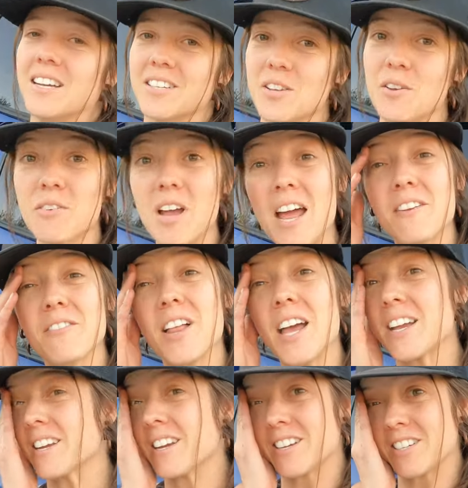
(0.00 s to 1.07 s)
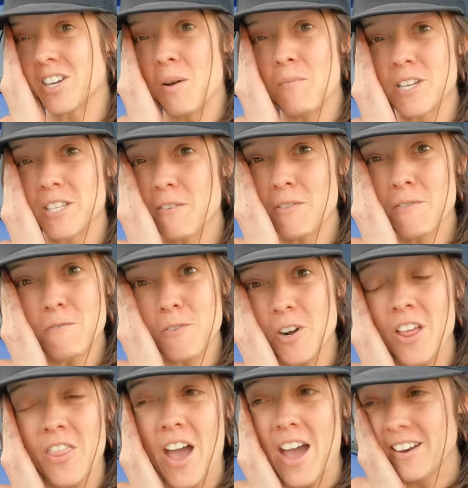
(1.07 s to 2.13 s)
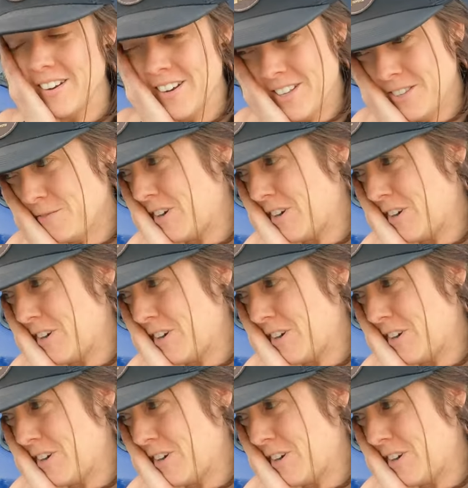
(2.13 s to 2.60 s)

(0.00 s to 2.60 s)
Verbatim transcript: So I've kind of like shot myself in the foot on that, and it's